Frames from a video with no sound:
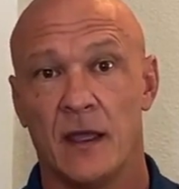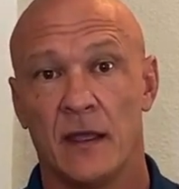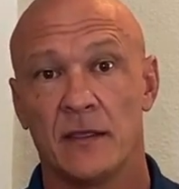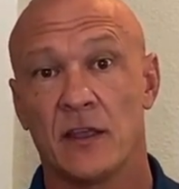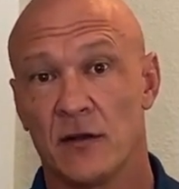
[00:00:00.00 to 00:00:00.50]

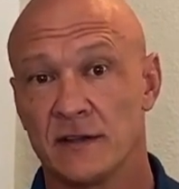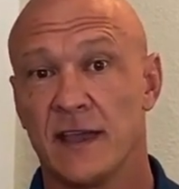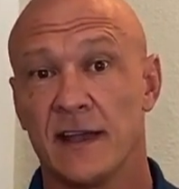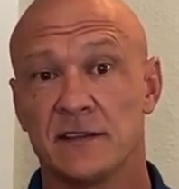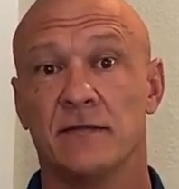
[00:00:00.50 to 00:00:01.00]
There are
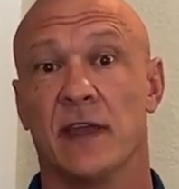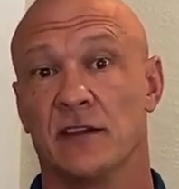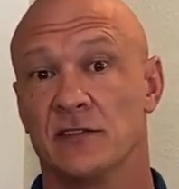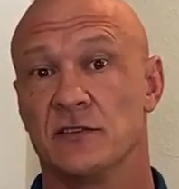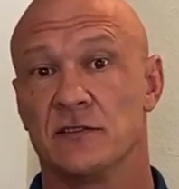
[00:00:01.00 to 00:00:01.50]
tax
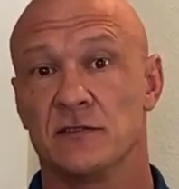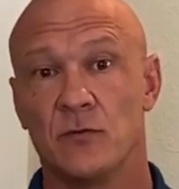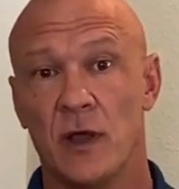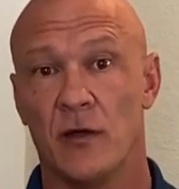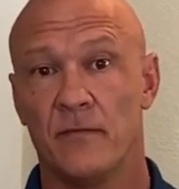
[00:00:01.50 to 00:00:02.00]
advantages as
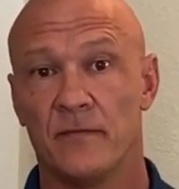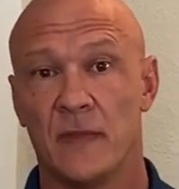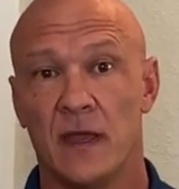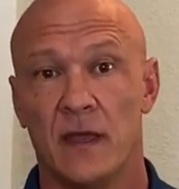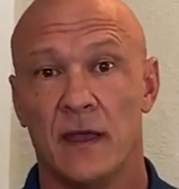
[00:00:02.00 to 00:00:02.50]
well.
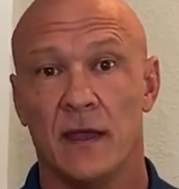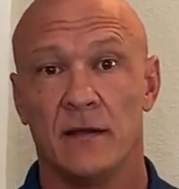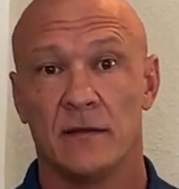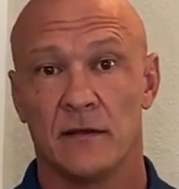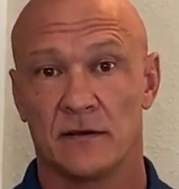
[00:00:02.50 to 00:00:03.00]

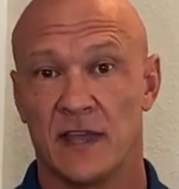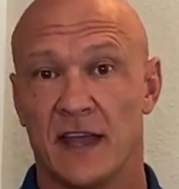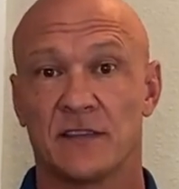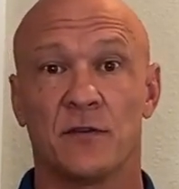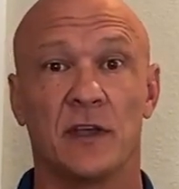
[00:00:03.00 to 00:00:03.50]
There are
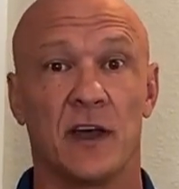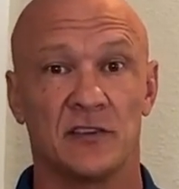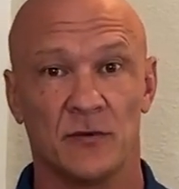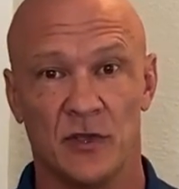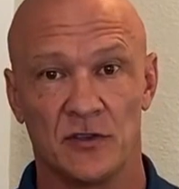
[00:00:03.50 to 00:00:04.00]
tax-free
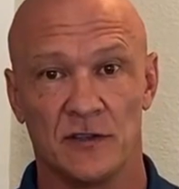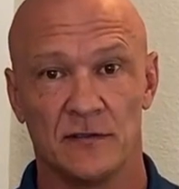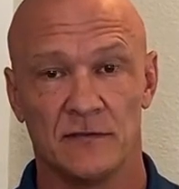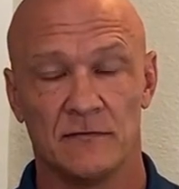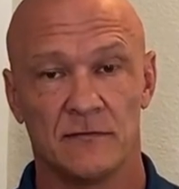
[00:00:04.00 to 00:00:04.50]

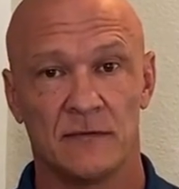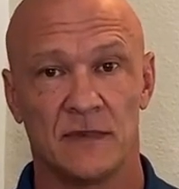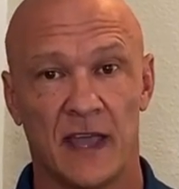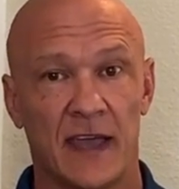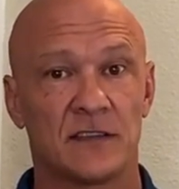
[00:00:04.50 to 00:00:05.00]
contributions,
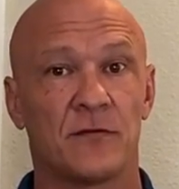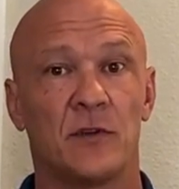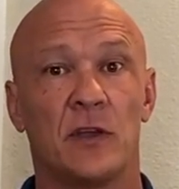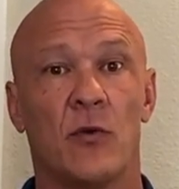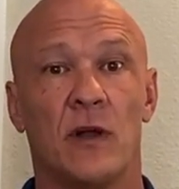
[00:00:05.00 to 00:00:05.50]

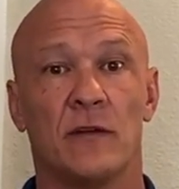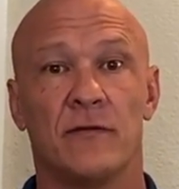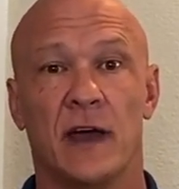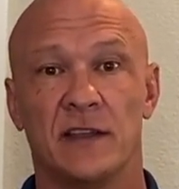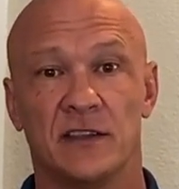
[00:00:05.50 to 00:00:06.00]
tax-free
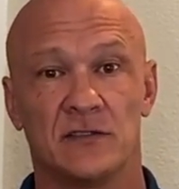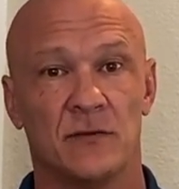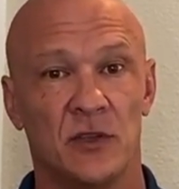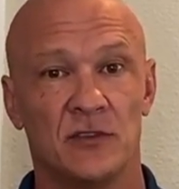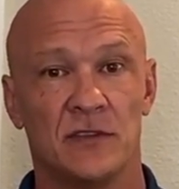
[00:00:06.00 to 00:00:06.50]
qualified
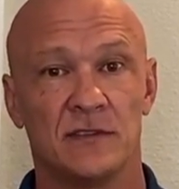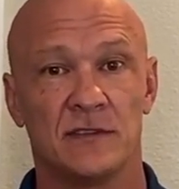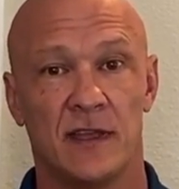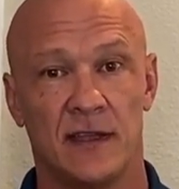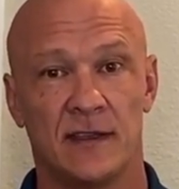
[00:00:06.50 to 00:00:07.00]
distributions,
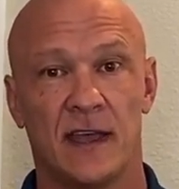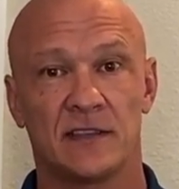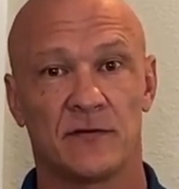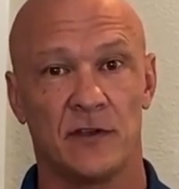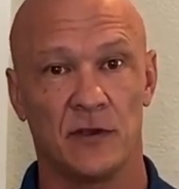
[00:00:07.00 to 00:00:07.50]
and
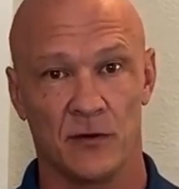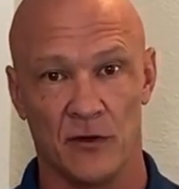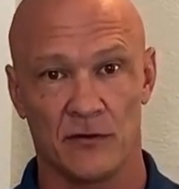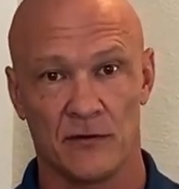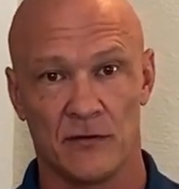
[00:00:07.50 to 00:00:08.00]
tax-free growth.